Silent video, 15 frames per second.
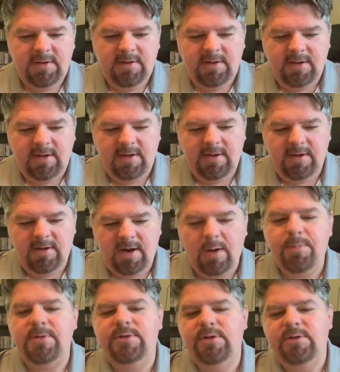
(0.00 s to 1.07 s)

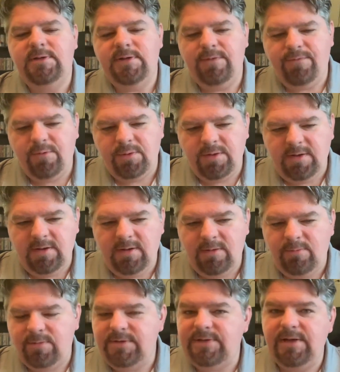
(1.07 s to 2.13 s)
opportunity for the
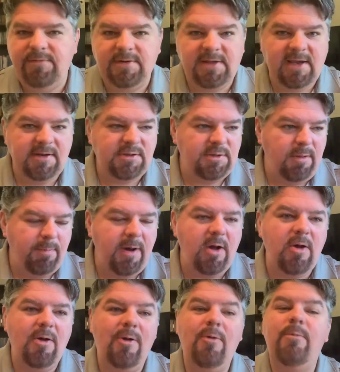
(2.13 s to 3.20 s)
receiver to catch the
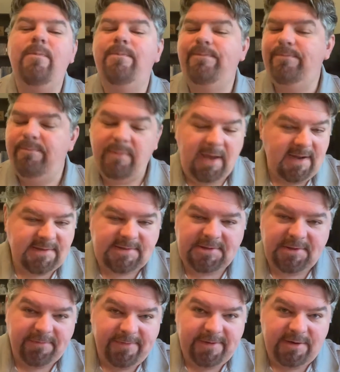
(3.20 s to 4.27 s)
ball, pass
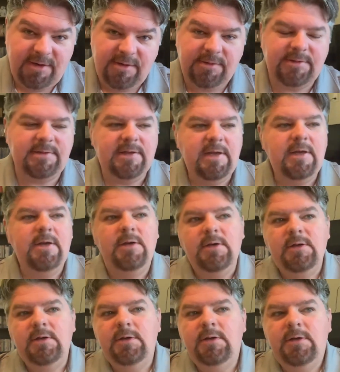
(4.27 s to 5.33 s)
interference,
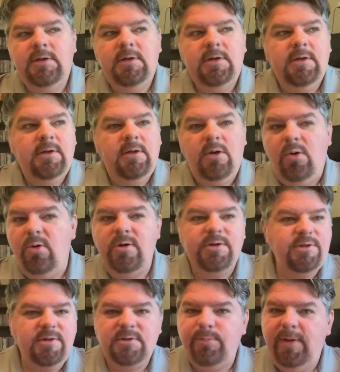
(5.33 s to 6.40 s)
or
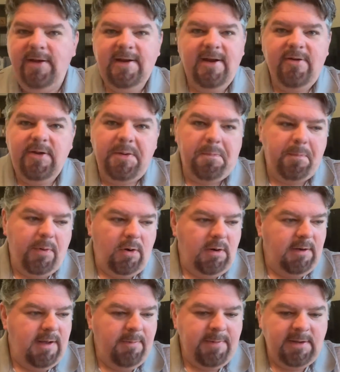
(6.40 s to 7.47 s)
he's just plain out getting
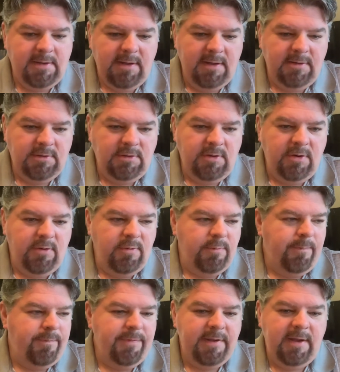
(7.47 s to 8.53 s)
burnt. I mean, you
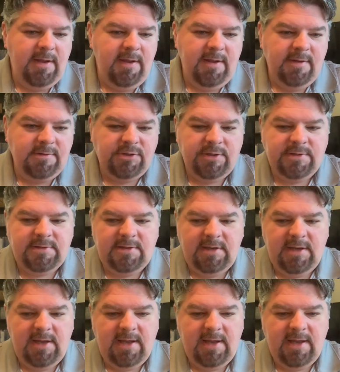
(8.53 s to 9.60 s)
know, it's just,
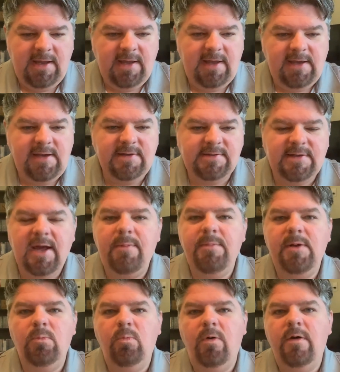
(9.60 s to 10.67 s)
he has not
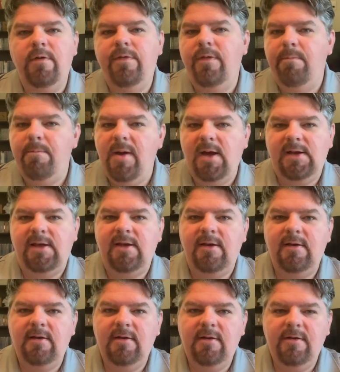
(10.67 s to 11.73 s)
been worth the
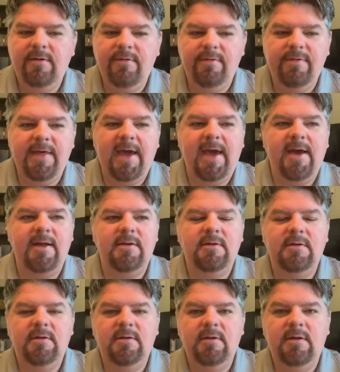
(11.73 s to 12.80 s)
money that
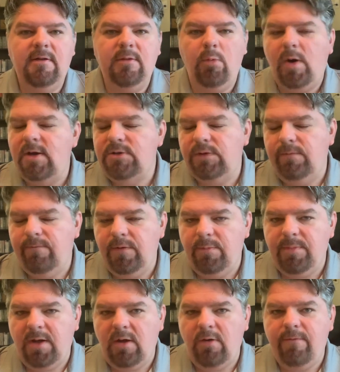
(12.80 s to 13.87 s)
the Washington
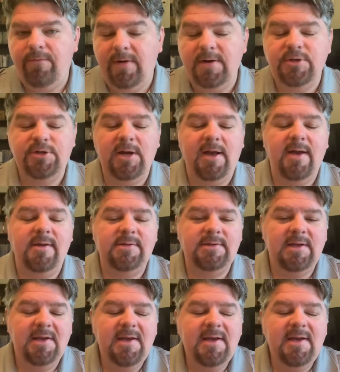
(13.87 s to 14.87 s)
football franchise